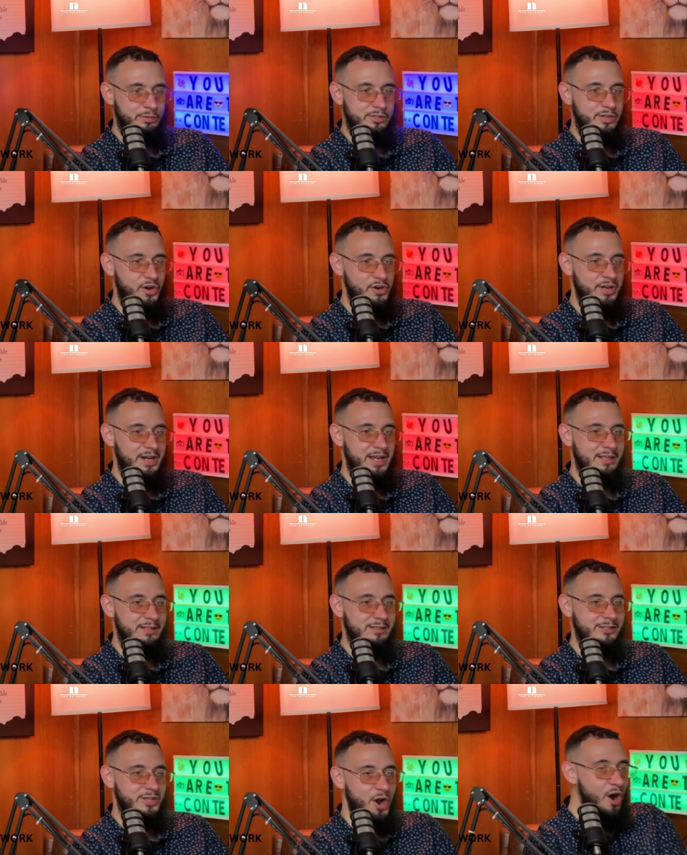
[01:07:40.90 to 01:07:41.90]
talking that
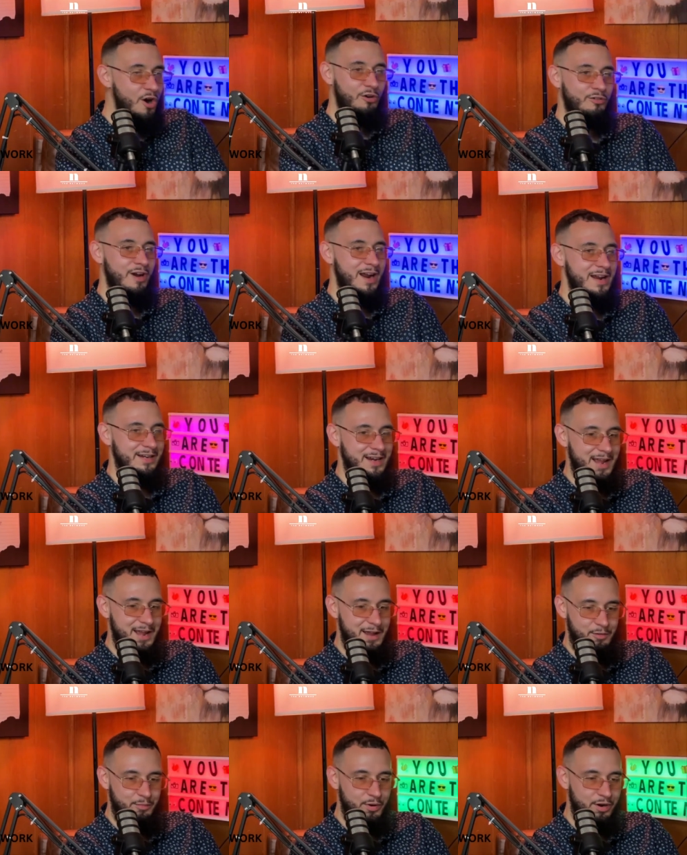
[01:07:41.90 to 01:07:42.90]
talk right now,
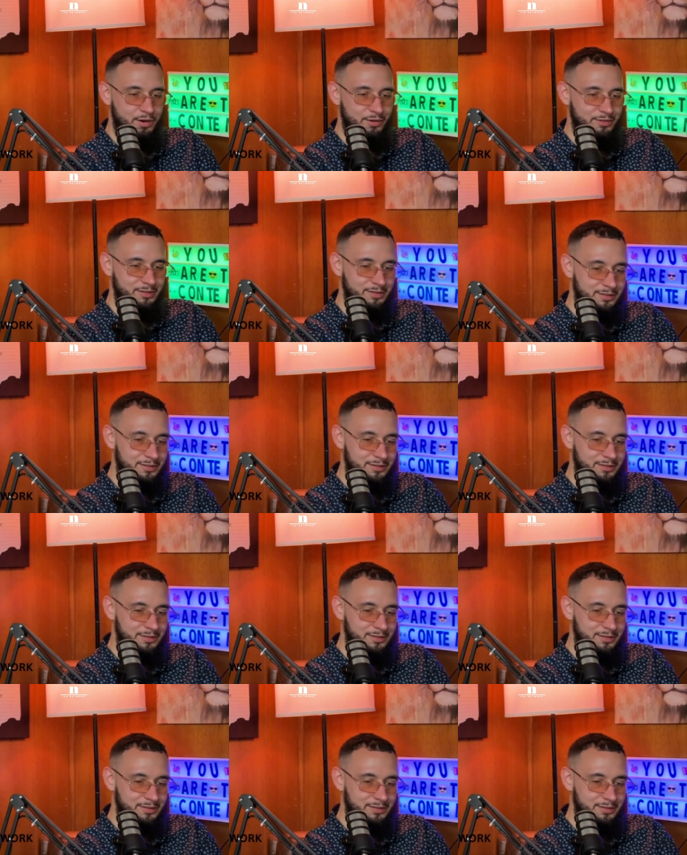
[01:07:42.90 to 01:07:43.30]
so, but bro. that's